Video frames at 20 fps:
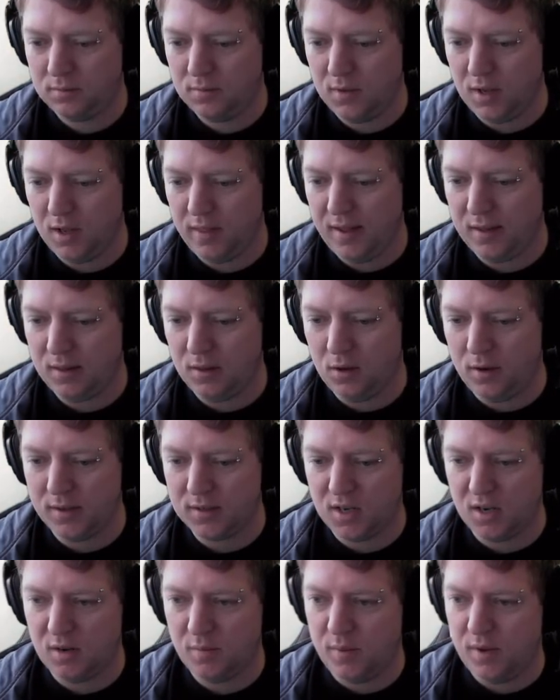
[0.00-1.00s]
That line's
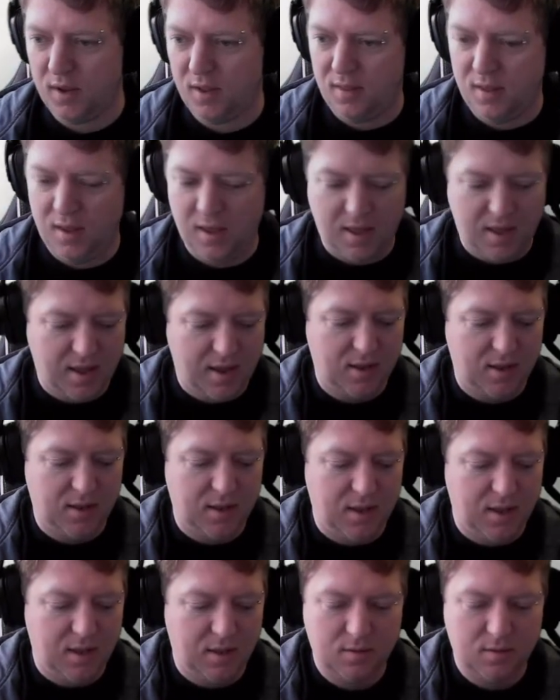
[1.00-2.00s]
going to be the
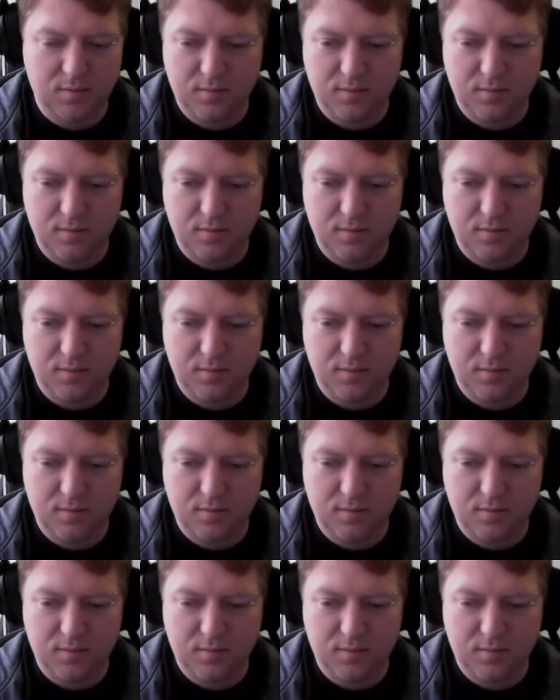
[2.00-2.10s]
Airlie